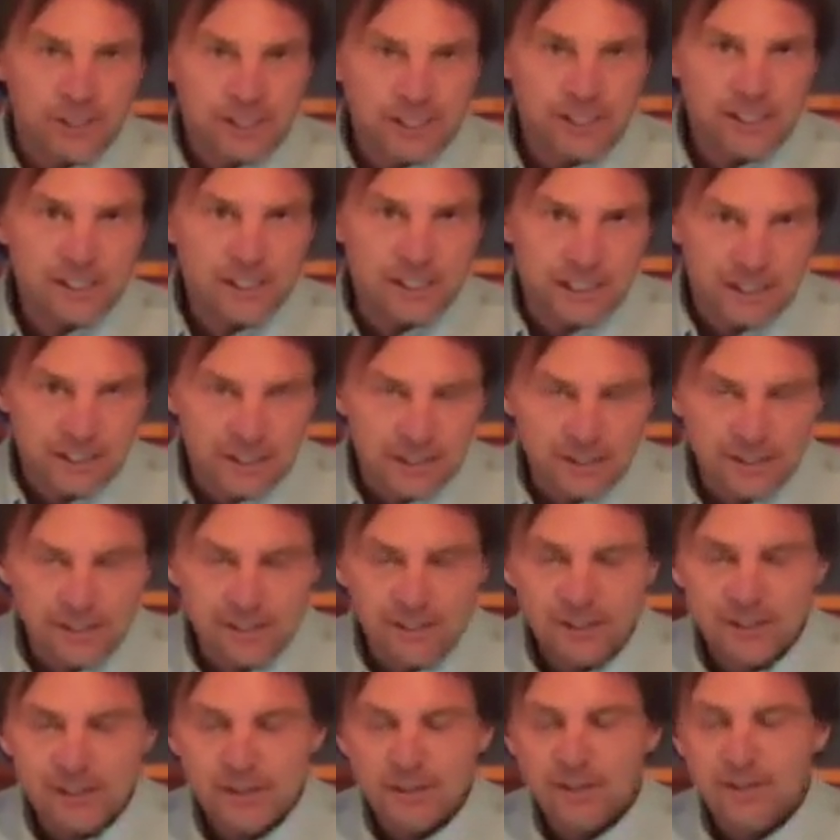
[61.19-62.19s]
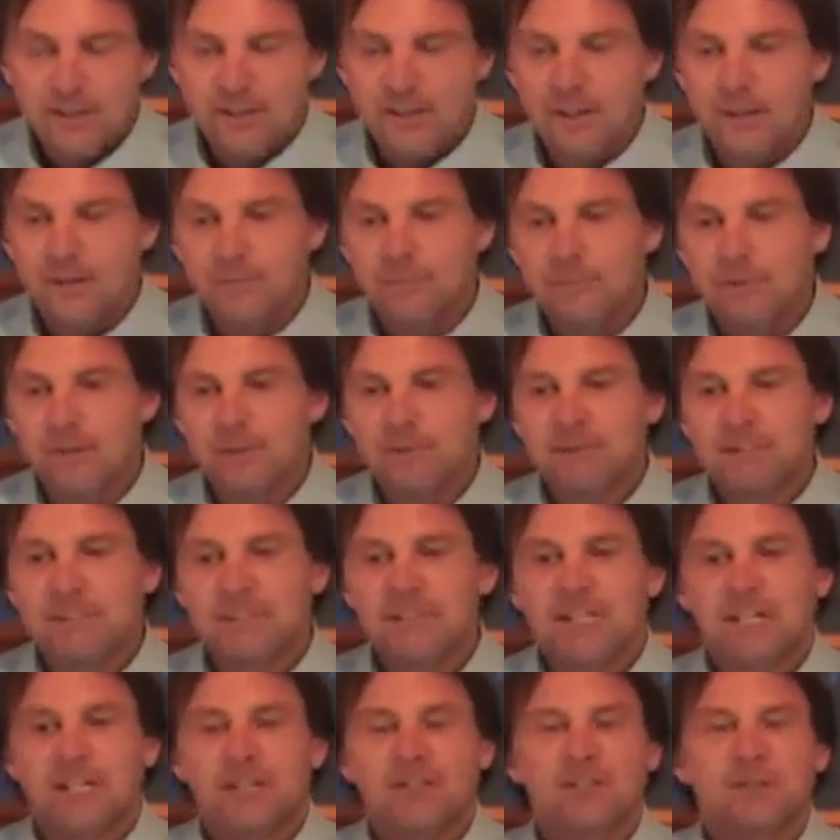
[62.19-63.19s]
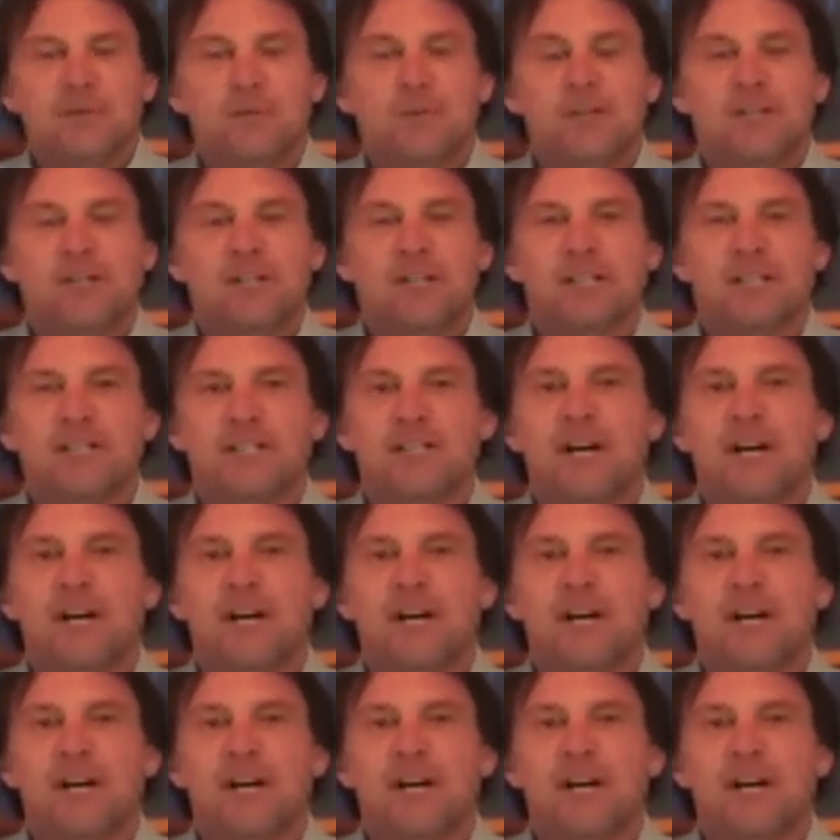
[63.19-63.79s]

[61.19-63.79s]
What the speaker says: eating, maybe standard American